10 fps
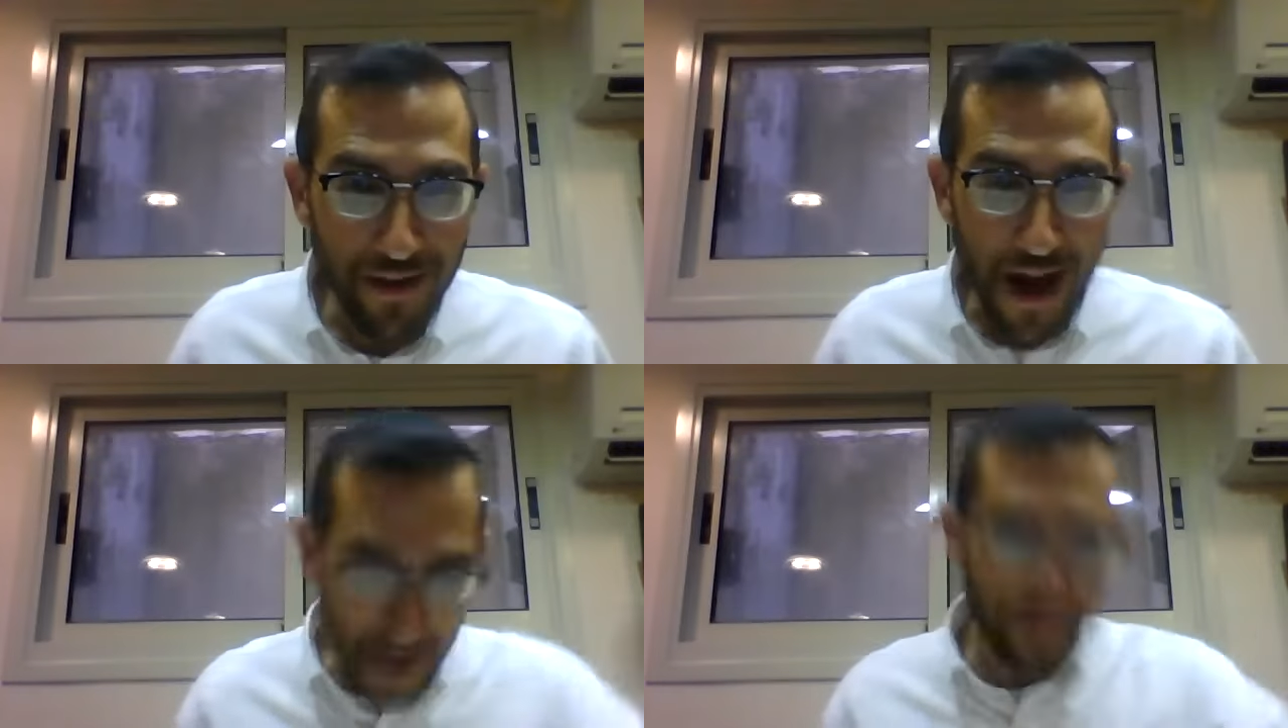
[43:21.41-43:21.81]

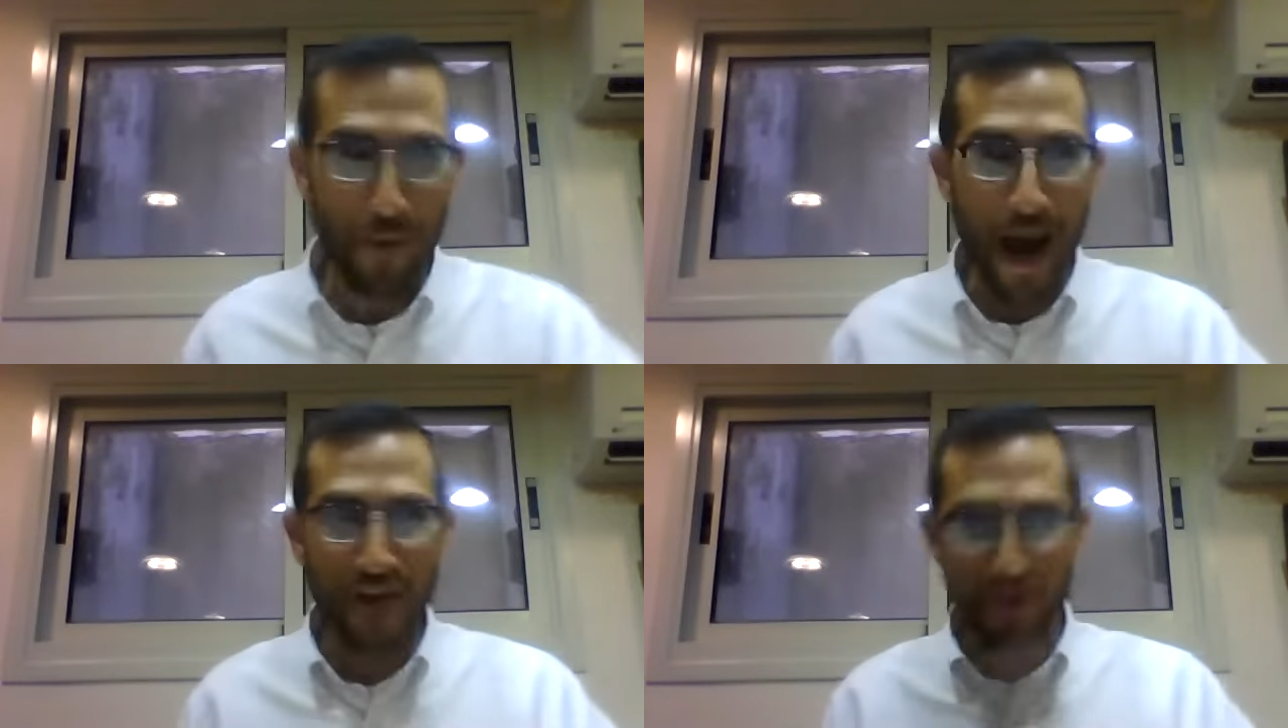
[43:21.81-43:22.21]
Another
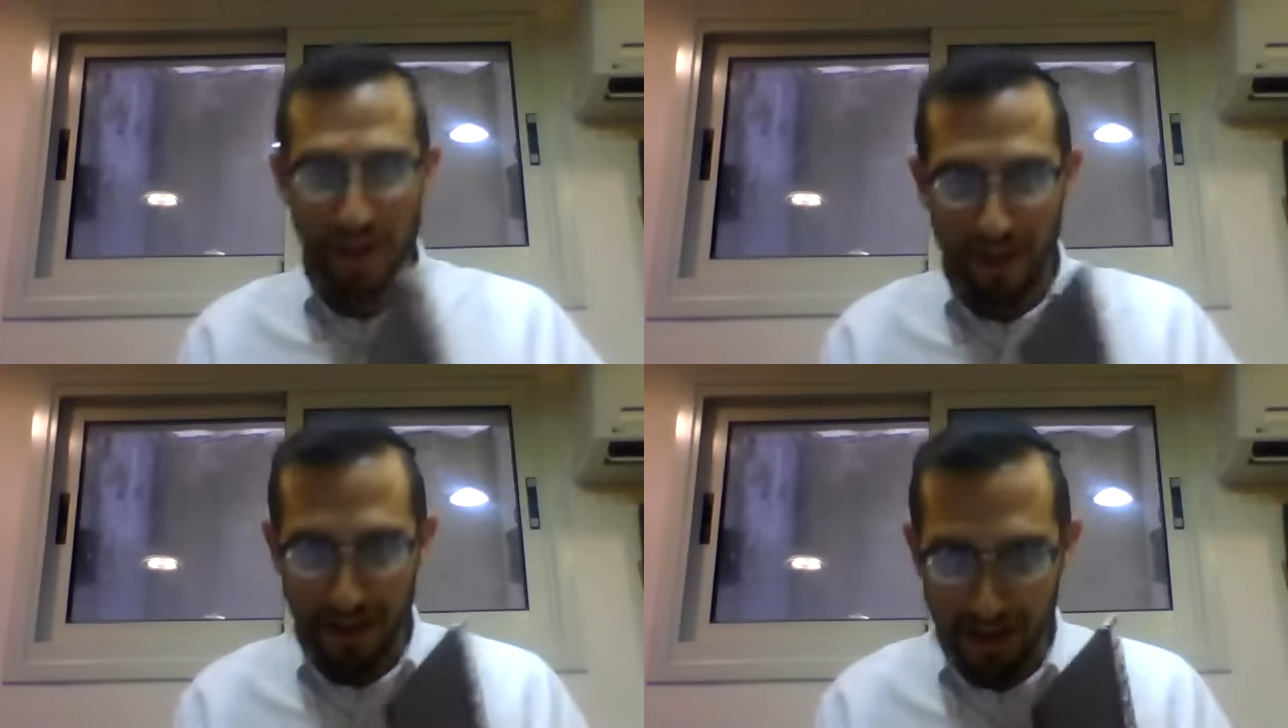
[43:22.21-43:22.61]

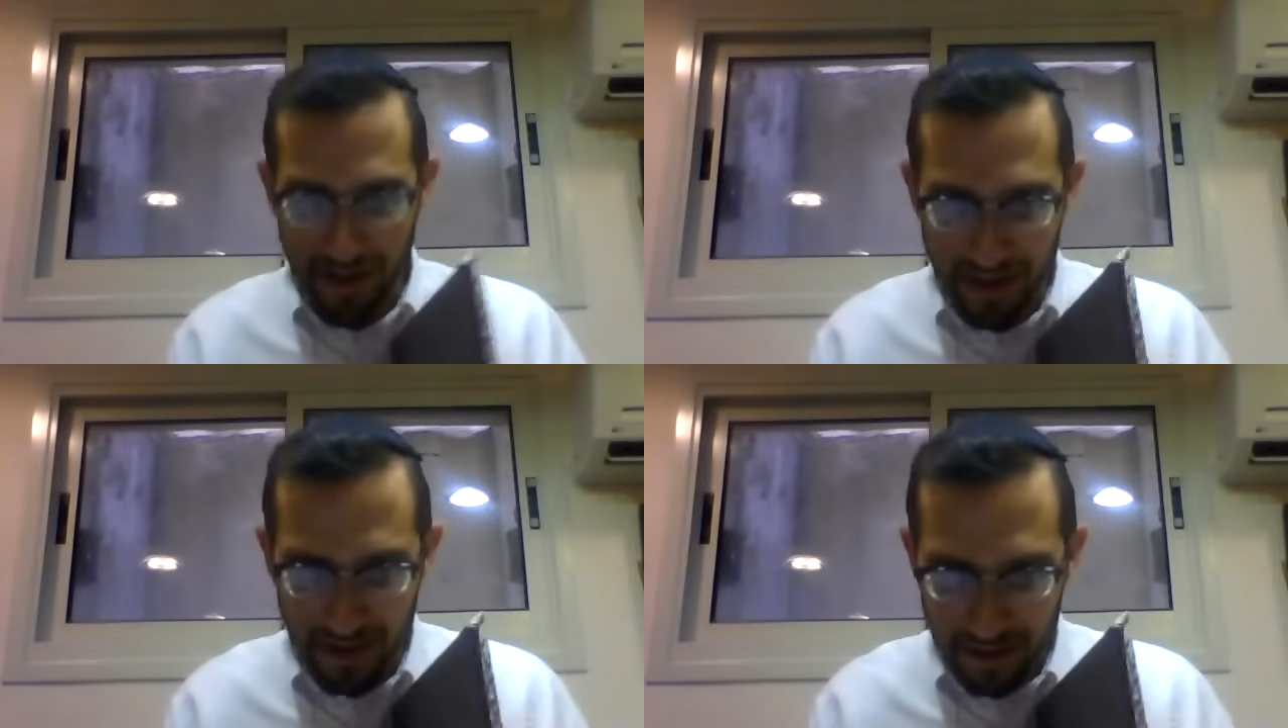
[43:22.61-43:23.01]

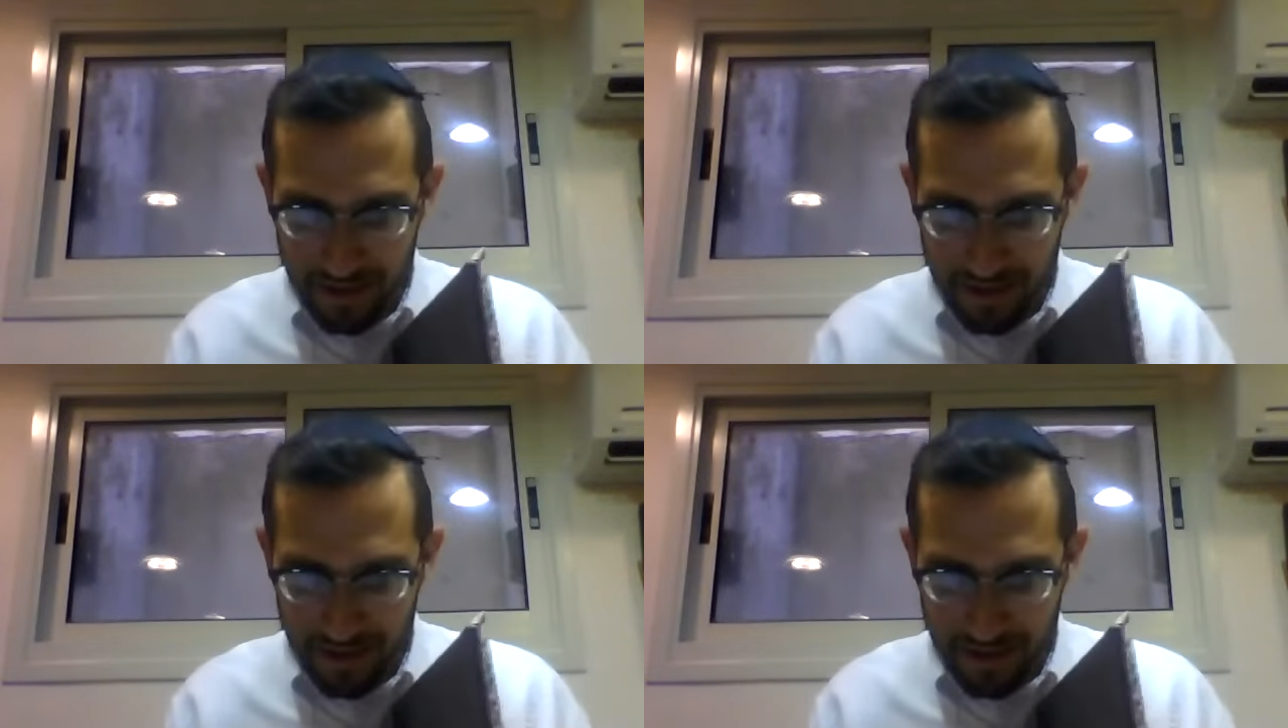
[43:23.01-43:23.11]
Rashi.